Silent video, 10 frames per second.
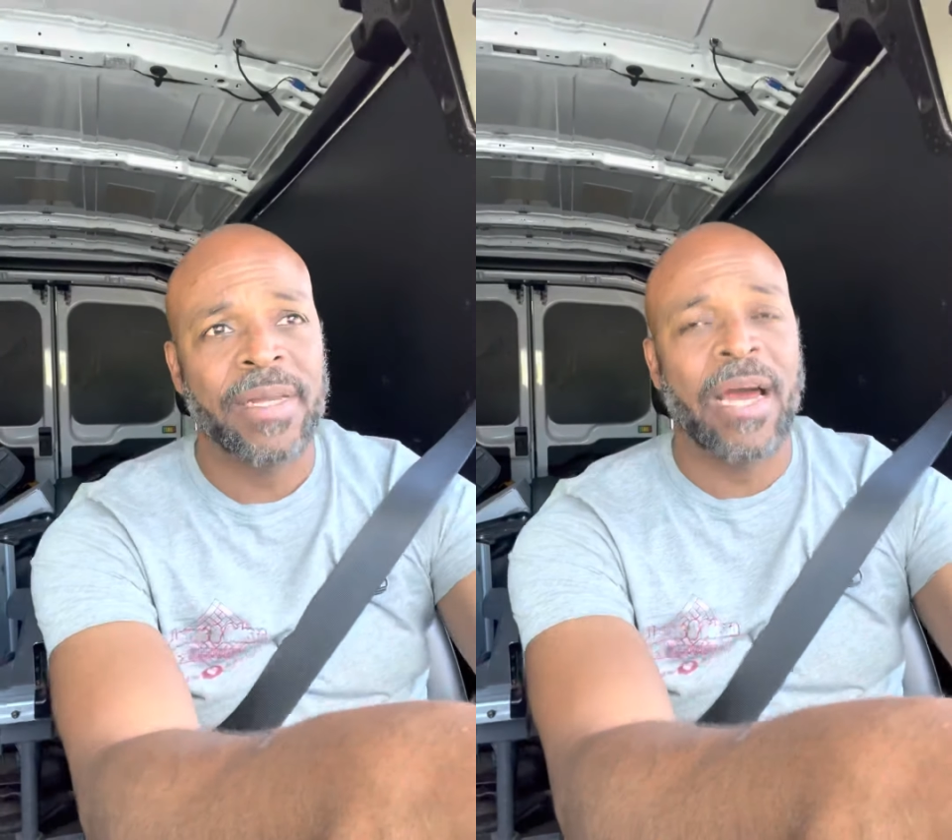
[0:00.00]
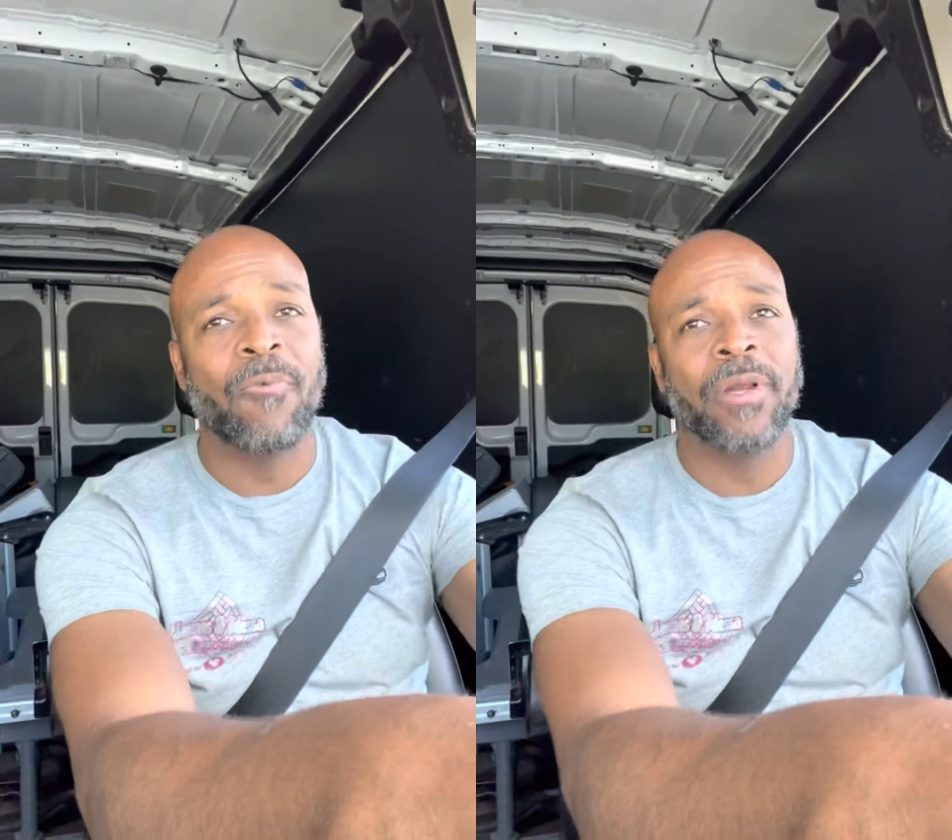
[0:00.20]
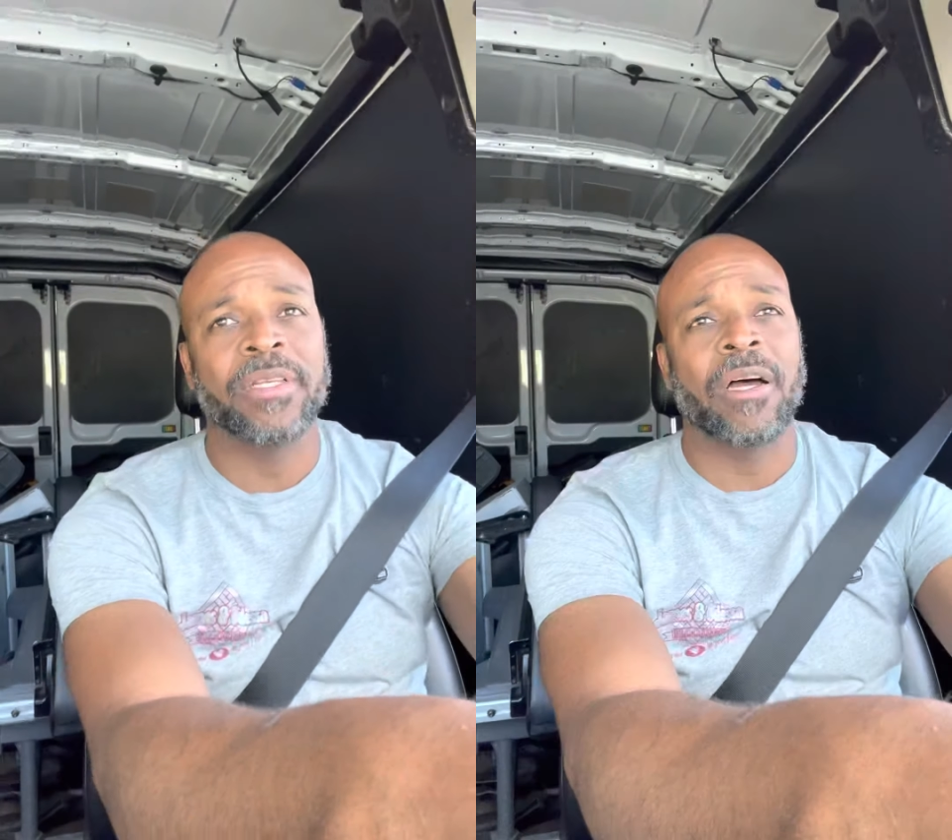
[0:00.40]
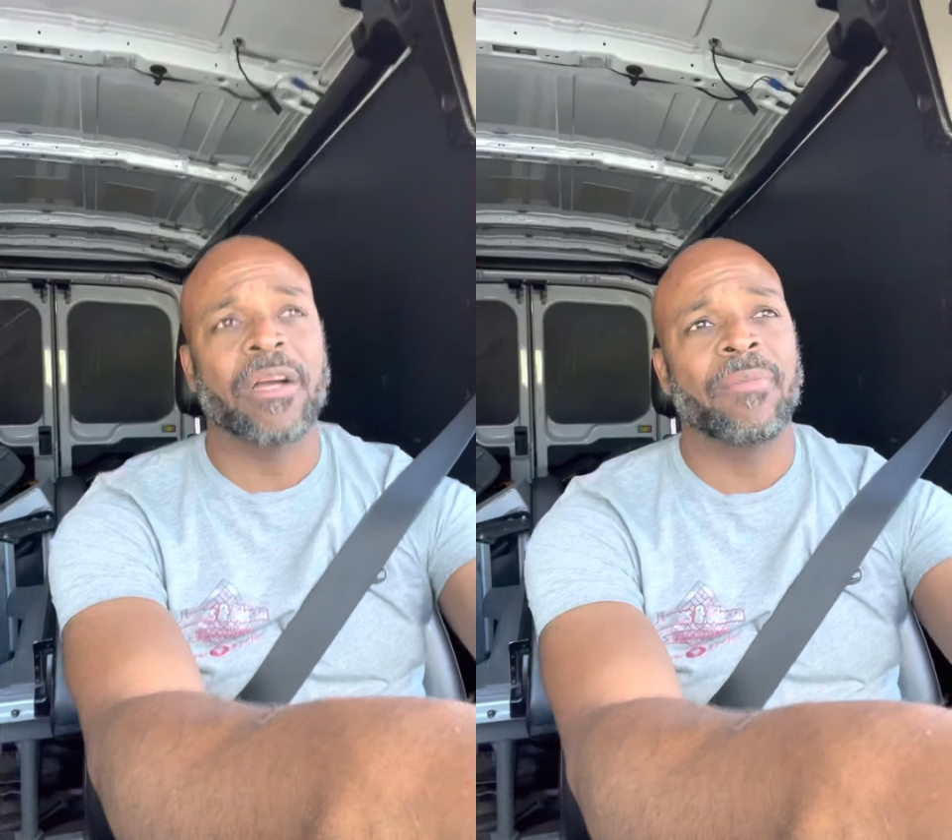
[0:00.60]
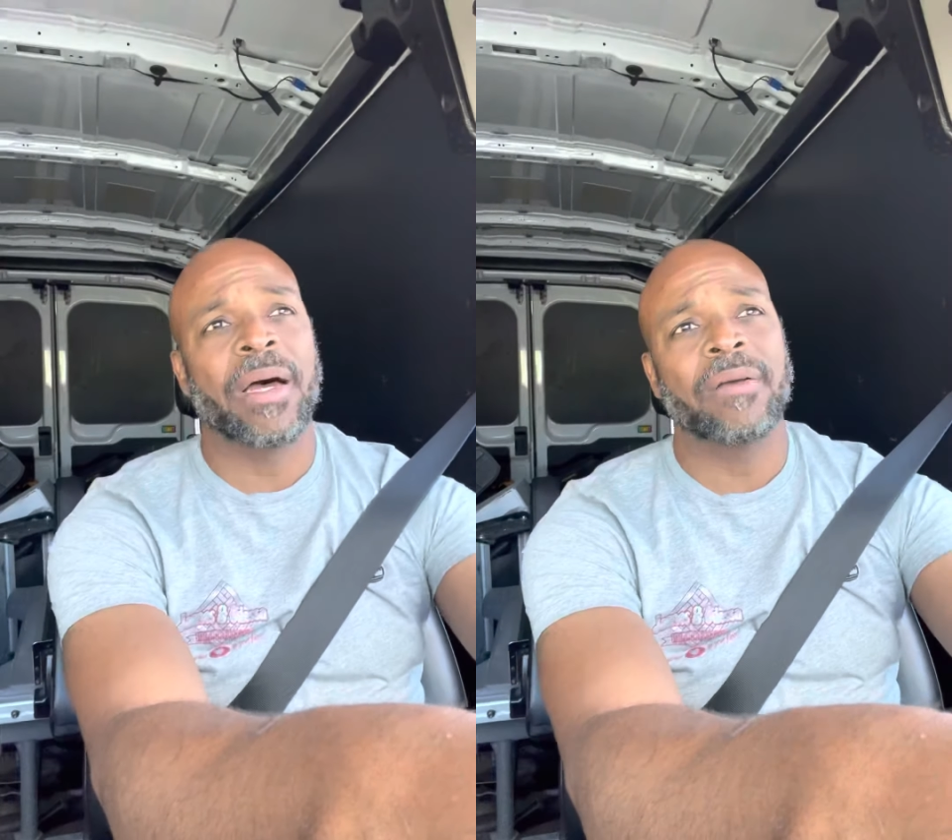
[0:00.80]
that I want to talk
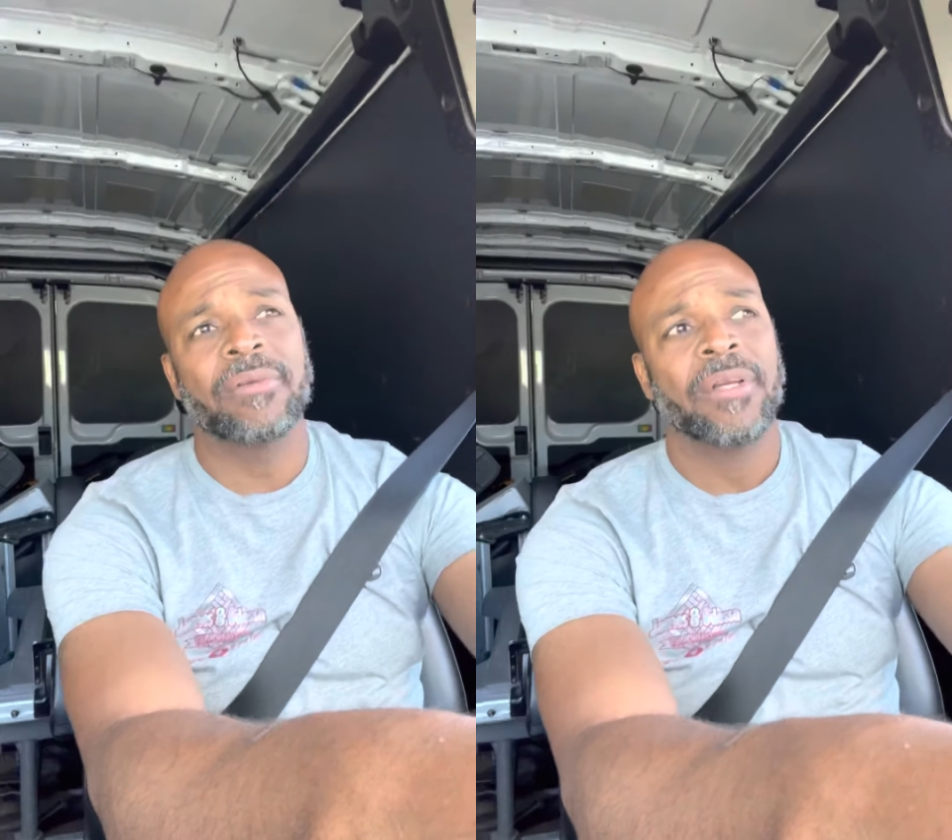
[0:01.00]
about.